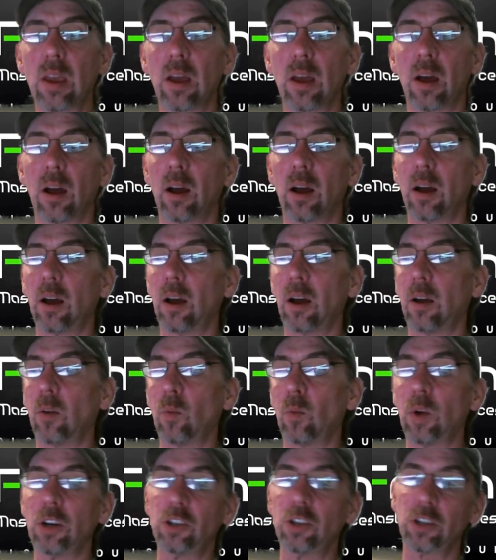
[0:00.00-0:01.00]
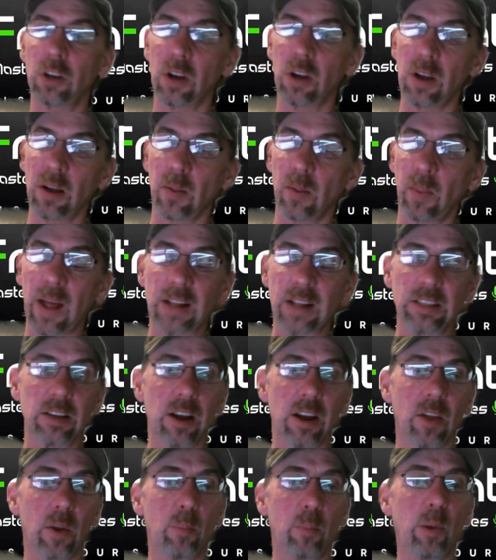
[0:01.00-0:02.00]
uh, which that's
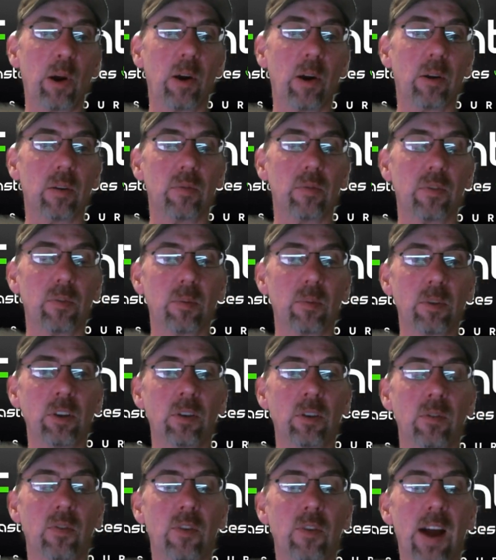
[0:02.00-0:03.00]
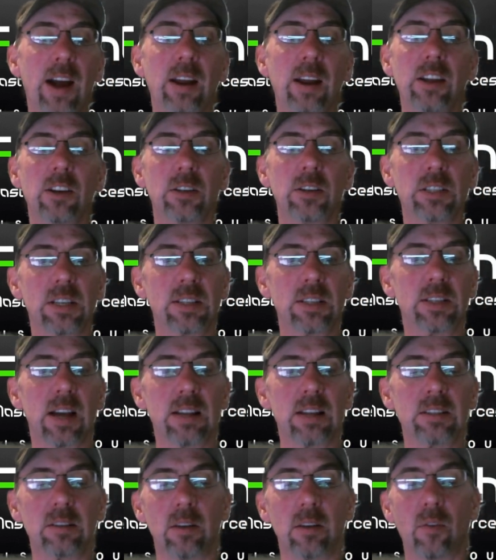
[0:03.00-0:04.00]
another part of finding your
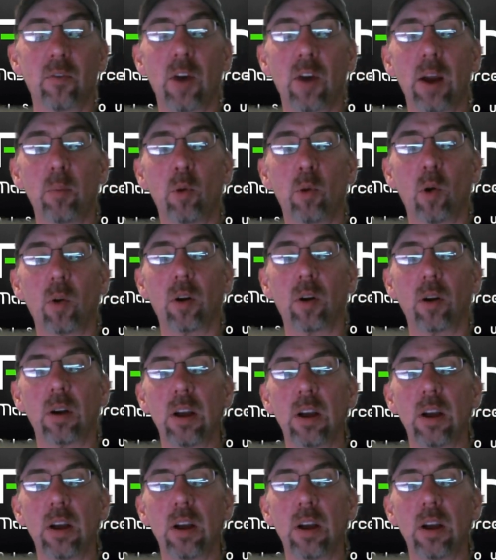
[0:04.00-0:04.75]
success as a freight broker.